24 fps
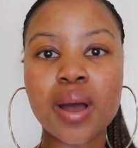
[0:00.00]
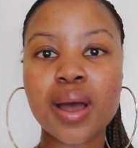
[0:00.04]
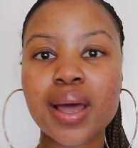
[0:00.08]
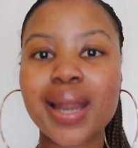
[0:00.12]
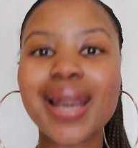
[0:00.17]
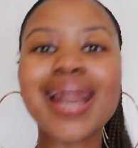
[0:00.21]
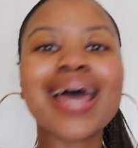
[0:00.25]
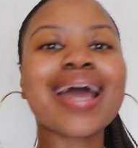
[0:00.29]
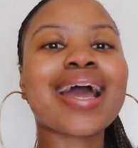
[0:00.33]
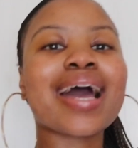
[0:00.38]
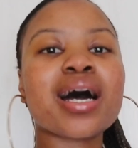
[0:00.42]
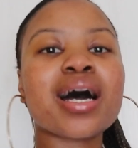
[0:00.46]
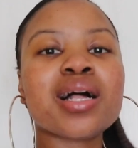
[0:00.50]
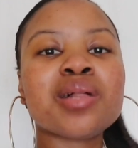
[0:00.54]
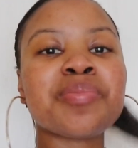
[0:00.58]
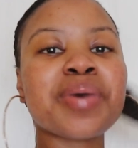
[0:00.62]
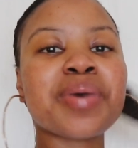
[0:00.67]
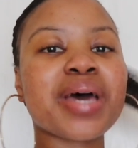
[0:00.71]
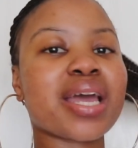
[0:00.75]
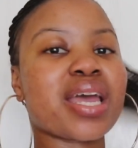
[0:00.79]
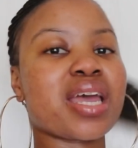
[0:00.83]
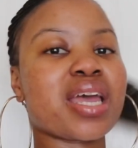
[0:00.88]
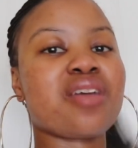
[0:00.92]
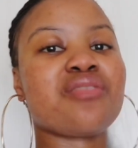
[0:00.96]
Like, I'll
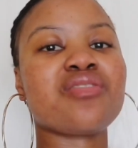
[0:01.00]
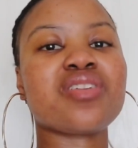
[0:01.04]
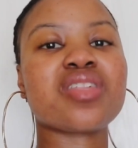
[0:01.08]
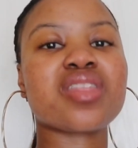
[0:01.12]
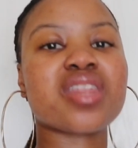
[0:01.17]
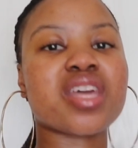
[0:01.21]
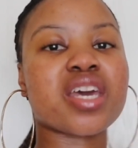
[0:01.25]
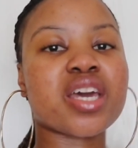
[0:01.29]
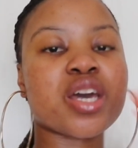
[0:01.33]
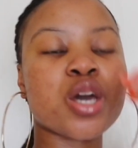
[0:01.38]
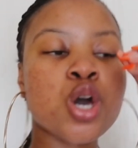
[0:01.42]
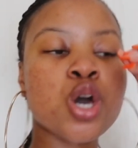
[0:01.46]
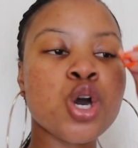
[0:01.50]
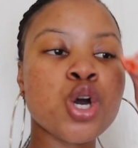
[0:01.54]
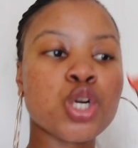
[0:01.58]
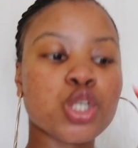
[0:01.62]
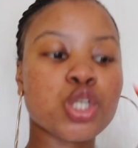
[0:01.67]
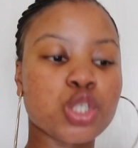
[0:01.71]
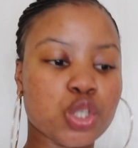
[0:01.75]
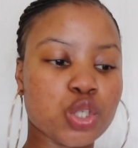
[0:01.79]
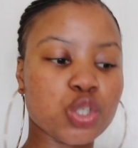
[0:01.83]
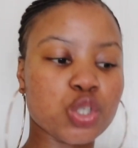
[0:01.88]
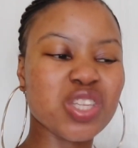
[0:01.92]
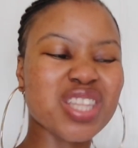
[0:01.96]
pack everything
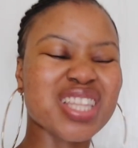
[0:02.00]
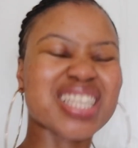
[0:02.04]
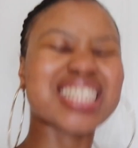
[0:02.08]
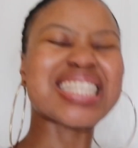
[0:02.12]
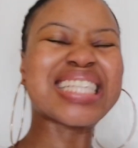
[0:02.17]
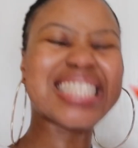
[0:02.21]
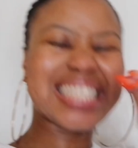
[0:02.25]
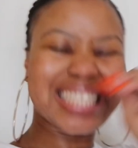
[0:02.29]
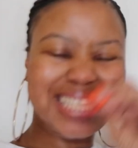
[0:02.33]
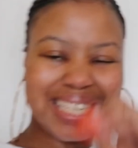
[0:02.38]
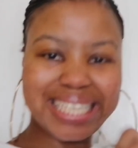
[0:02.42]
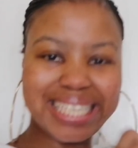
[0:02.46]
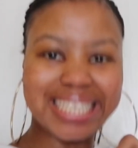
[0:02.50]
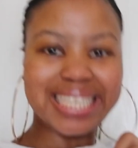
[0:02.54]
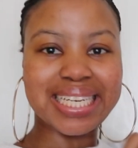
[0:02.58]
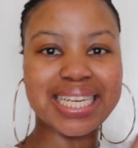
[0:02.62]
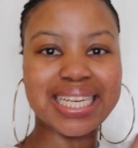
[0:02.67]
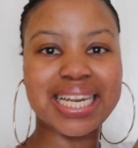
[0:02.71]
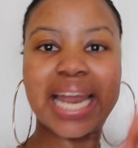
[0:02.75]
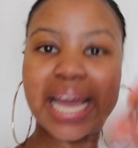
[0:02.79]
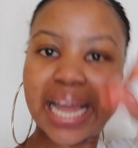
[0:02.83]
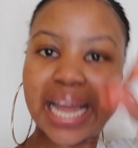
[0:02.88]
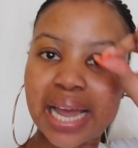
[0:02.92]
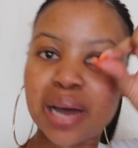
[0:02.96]
to the T.
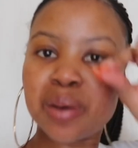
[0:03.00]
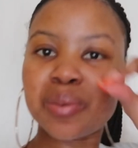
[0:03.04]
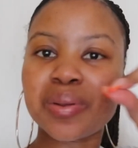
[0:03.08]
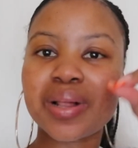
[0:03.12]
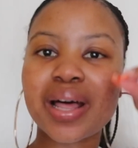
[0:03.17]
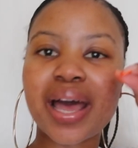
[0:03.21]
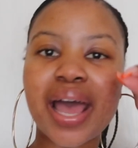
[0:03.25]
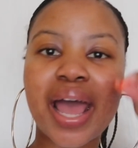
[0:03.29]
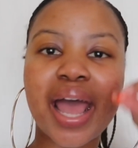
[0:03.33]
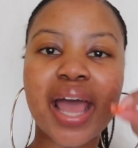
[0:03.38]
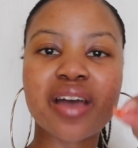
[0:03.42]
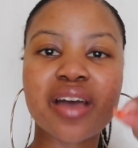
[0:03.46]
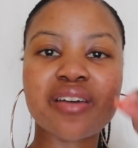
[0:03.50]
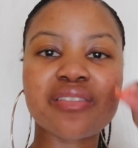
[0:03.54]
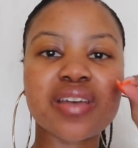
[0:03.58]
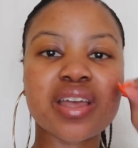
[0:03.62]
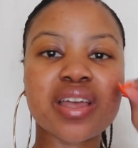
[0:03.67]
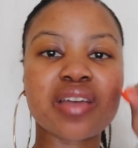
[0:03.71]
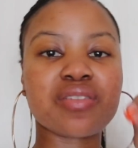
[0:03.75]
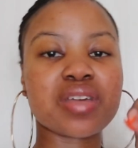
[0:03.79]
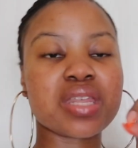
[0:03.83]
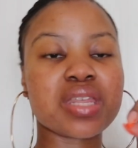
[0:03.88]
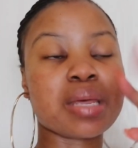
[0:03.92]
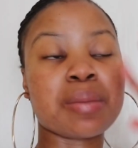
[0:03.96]
Like, I will have
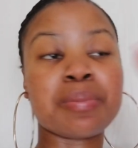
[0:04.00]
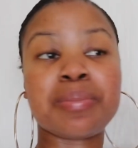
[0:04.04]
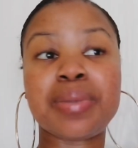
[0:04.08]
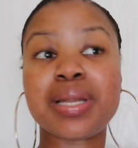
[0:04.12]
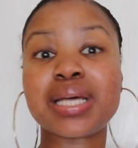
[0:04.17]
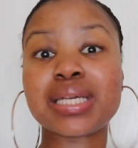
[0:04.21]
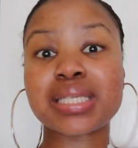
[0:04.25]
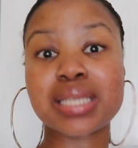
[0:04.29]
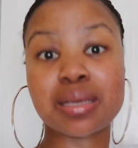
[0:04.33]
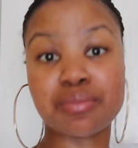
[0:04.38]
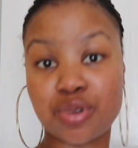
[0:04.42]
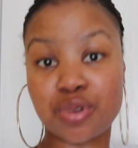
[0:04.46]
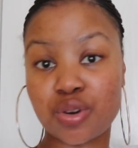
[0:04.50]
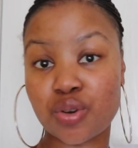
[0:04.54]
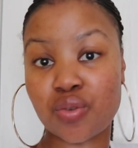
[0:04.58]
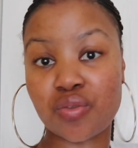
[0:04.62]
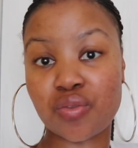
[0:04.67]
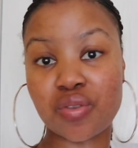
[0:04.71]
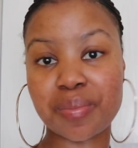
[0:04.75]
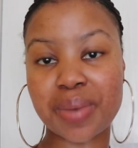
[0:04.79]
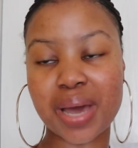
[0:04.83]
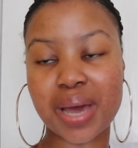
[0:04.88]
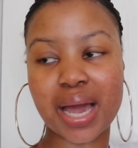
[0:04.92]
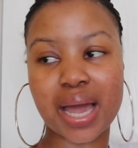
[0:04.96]
everything. Plus, I'm an
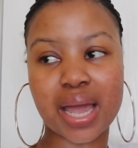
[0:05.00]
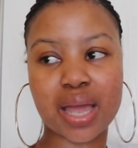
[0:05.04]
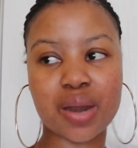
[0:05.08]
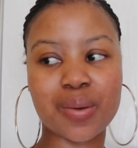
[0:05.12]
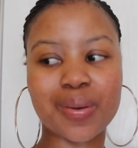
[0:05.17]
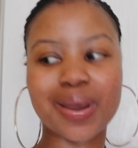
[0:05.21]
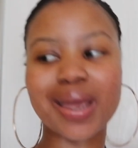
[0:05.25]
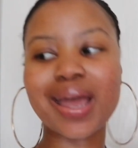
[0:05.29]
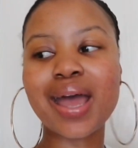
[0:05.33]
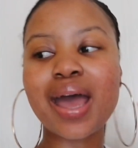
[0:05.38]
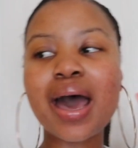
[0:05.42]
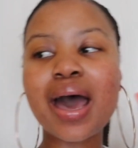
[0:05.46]
overpacker anyway.